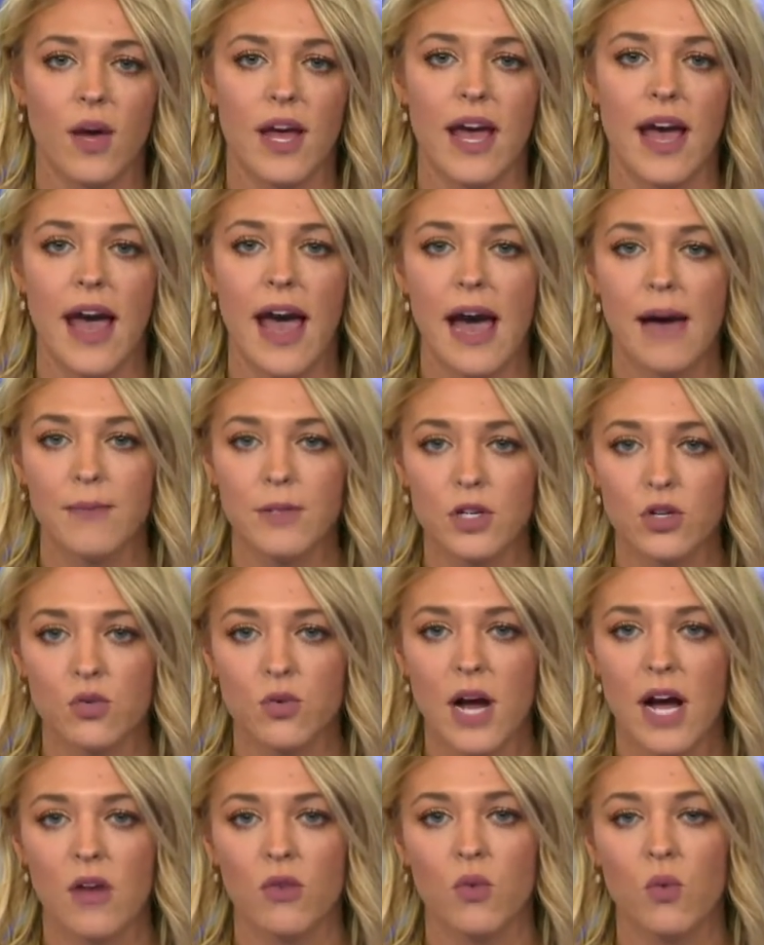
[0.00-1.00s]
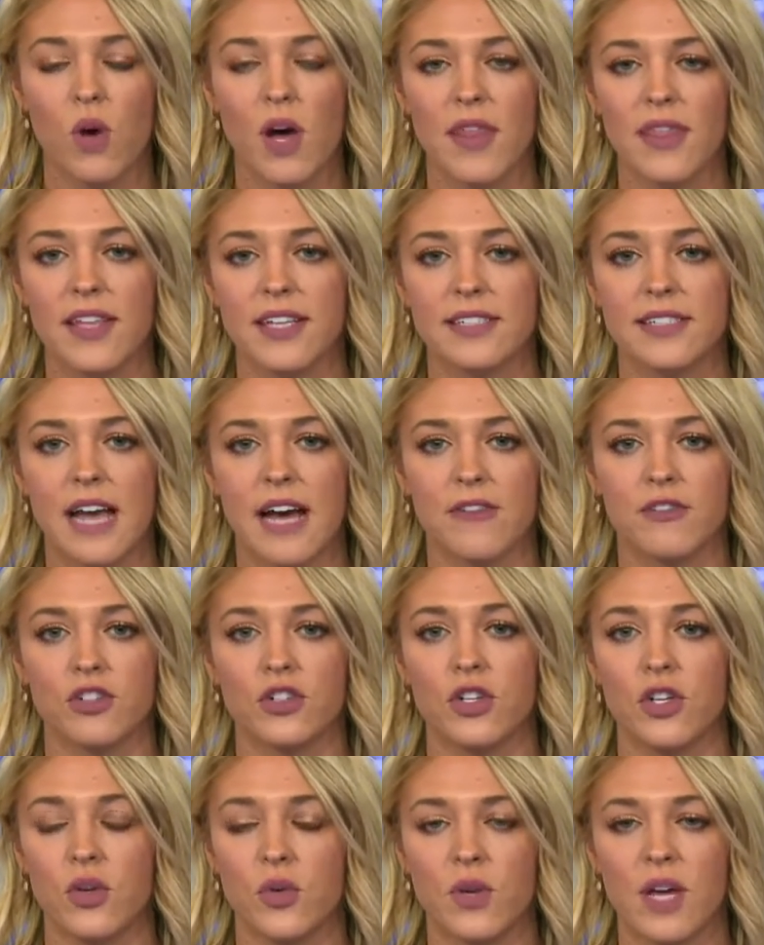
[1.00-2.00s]
It happened around 1 this
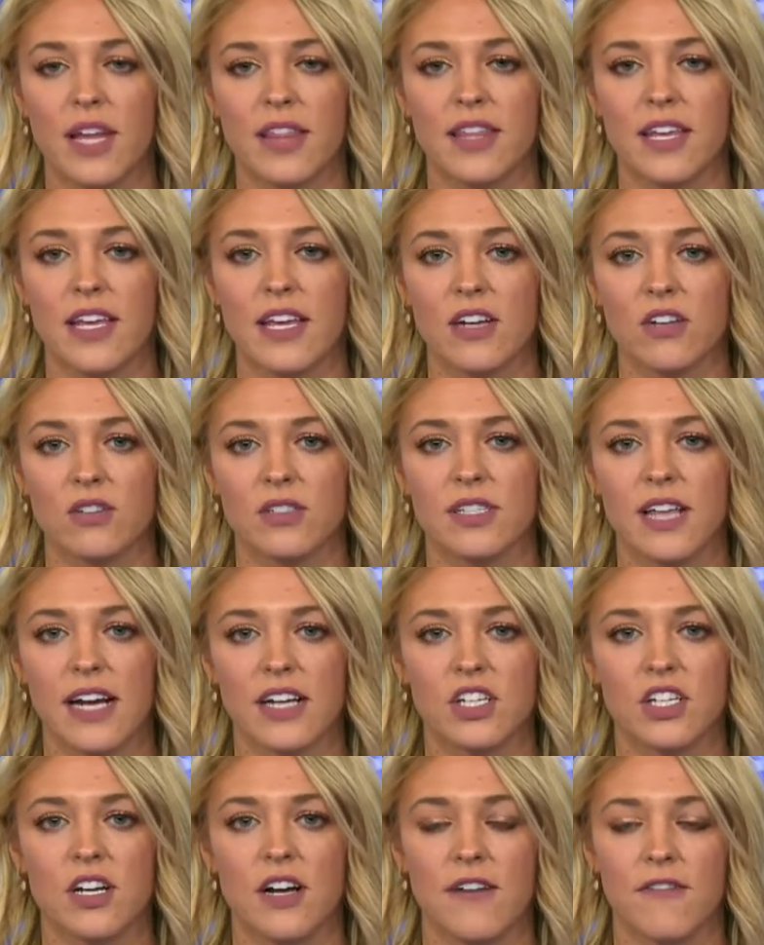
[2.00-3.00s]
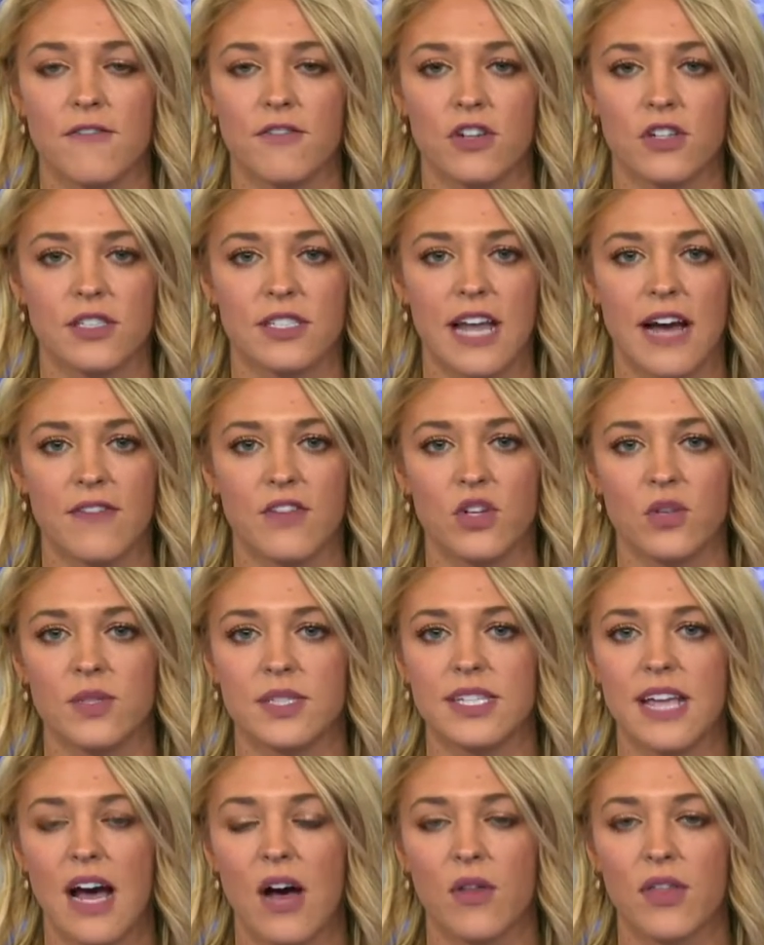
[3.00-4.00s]
afternoon at the intersection of 1st Avenue
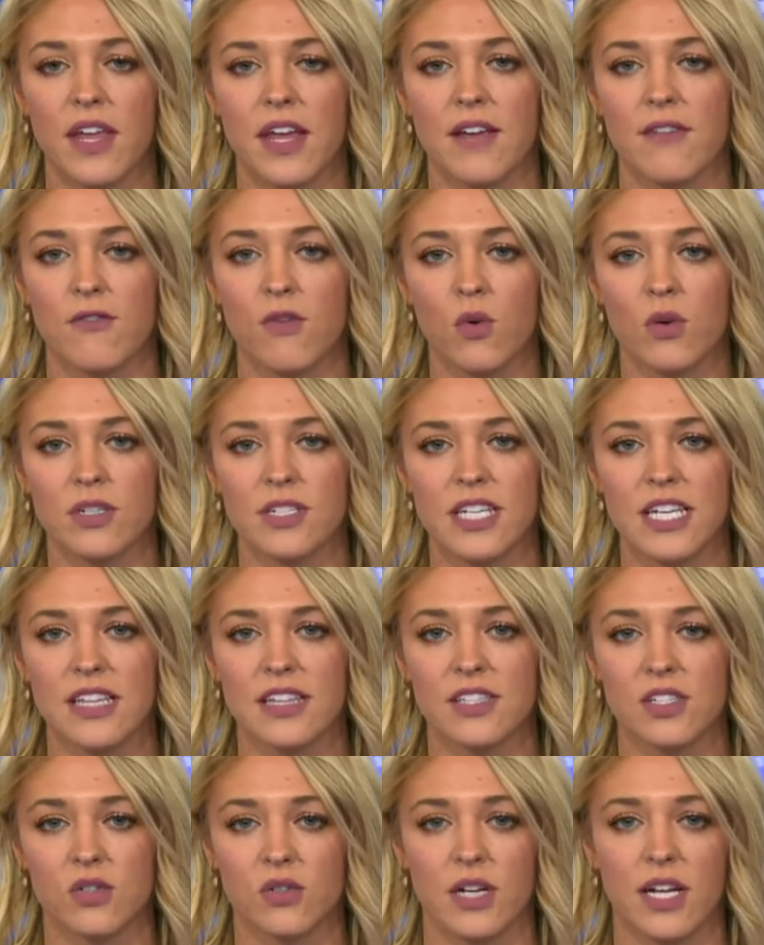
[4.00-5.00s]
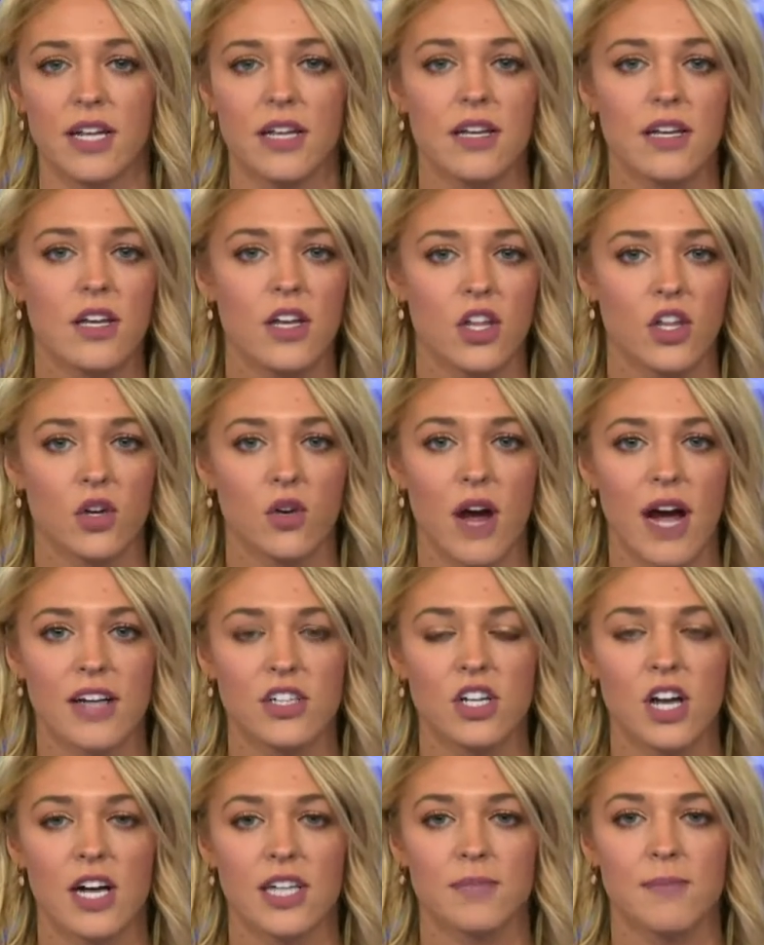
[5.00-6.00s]
South and 14th Street. The
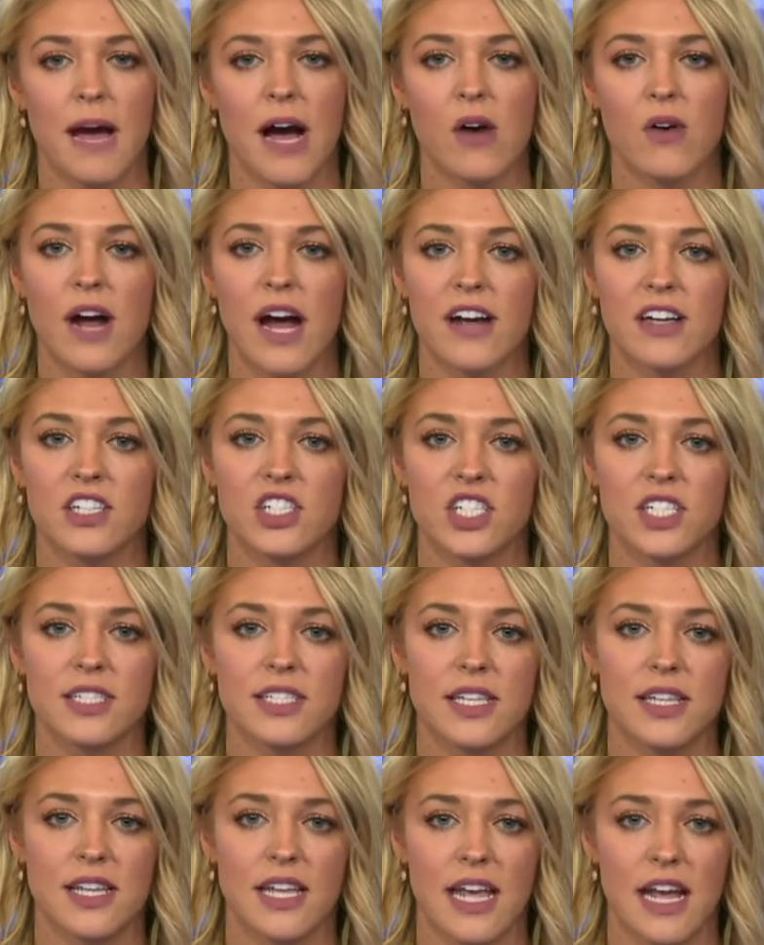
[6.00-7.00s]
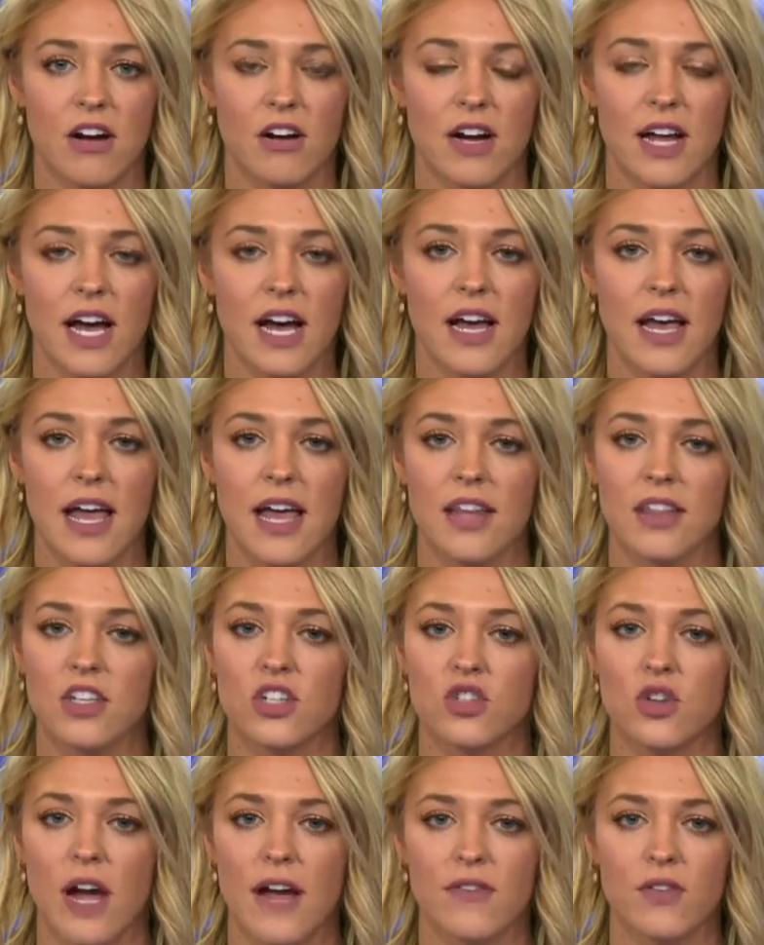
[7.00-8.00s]
crash caused power outages in the area and the
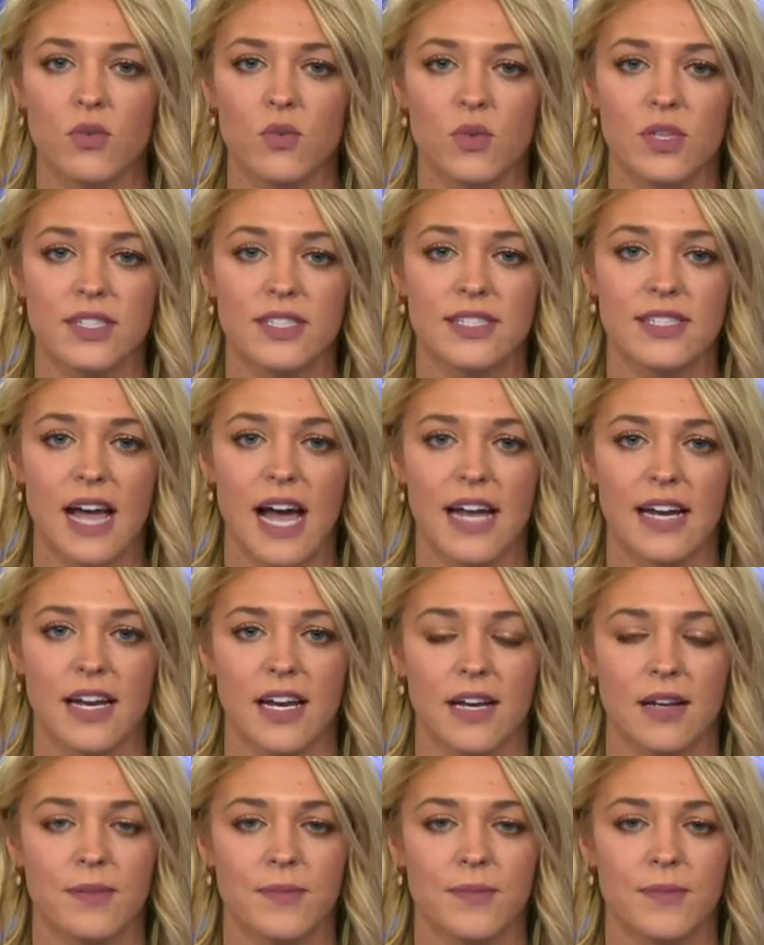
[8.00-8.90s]
driver was cited.